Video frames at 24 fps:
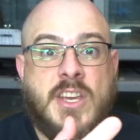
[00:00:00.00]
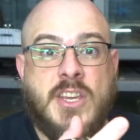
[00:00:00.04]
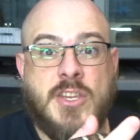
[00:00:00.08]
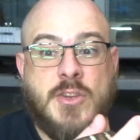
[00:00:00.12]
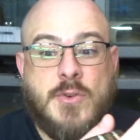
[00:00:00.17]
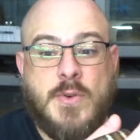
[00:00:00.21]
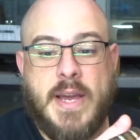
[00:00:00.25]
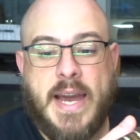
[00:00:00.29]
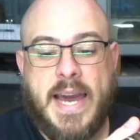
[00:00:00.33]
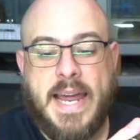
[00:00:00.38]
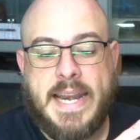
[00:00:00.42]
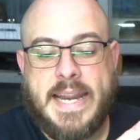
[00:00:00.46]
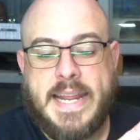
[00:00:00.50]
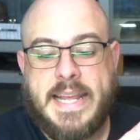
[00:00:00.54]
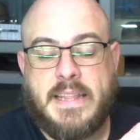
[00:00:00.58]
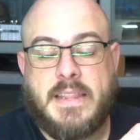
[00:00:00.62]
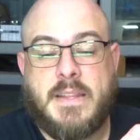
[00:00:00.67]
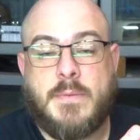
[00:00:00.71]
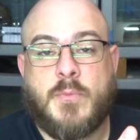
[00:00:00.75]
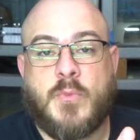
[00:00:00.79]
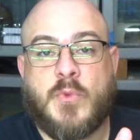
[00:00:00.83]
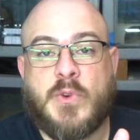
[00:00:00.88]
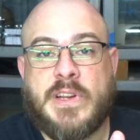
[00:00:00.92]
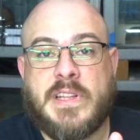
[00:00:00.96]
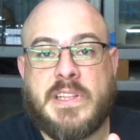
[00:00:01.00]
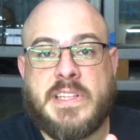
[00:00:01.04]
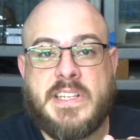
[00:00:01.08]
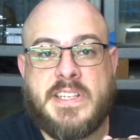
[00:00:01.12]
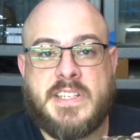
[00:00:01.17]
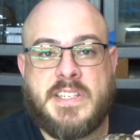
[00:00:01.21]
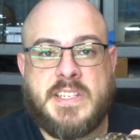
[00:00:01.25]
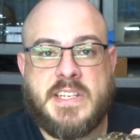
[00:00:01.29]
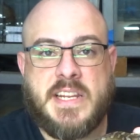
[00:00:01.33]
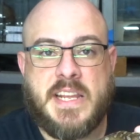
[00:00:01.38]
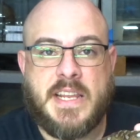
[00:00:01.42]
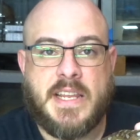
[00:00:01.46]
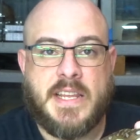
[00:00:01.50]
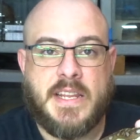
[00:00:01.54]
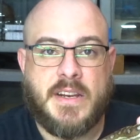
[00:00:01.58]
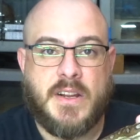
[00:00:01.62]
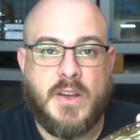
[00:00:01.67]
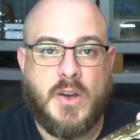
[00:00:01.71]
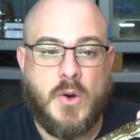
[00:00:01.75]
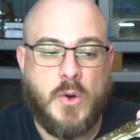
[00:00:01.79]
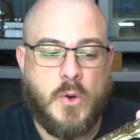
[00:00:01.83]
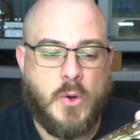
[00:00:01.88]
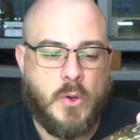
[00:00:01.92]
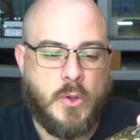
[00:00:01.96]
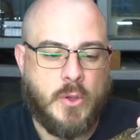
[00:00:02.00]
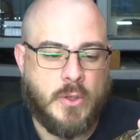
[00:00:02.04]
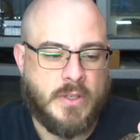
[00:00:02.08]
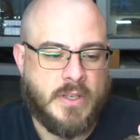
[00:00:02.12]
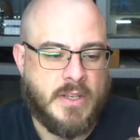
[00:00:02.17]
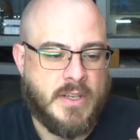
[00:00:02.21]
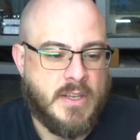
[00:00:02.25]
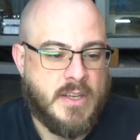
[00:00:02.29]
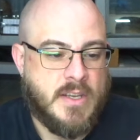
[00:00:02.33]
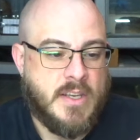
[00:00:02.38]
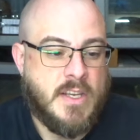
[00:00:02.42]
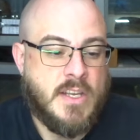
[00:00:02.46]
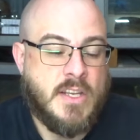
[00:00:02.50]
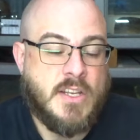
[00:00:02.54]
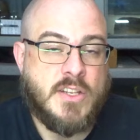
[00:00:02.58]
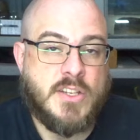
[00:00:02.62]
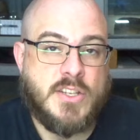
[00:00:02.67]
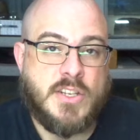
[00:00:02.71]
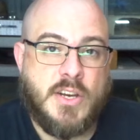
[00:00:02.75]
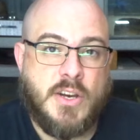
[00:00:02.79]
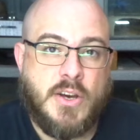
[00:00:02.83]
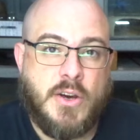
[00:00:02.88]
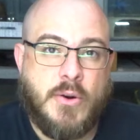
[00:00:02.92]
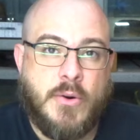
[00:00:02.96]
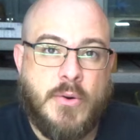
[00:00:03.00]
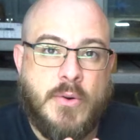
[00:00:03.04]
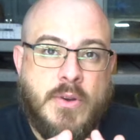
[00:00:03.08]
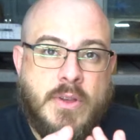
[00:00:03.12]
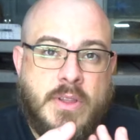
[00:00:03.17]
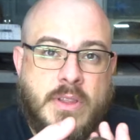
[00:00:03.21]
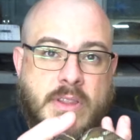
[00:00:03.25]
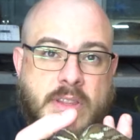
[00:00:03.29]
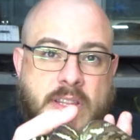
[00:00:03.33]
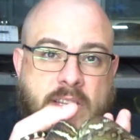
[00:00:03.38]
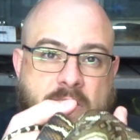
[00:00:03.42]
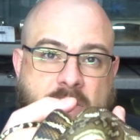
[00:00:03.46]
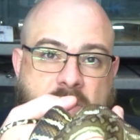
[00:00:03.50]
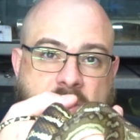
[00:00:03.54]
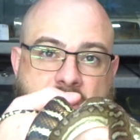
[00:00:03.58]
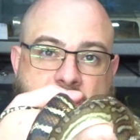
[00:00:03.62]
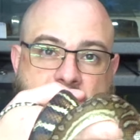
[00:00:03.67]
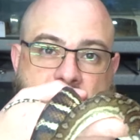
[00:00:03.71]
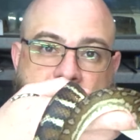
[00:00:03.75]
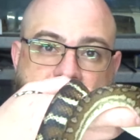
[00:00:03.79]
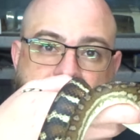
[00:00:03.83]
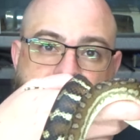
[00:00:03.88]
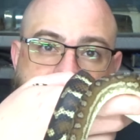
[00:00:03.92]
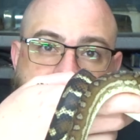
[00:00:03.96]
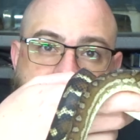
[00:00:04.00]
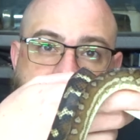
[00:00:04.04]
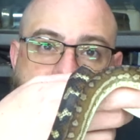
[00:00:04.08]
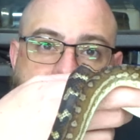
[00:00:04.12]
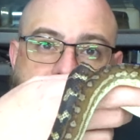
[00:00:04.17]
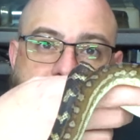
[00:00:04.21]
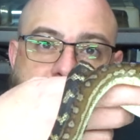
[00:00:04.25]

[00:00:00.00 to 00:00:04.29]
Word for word: you gotta get them really stinking cold. So this is a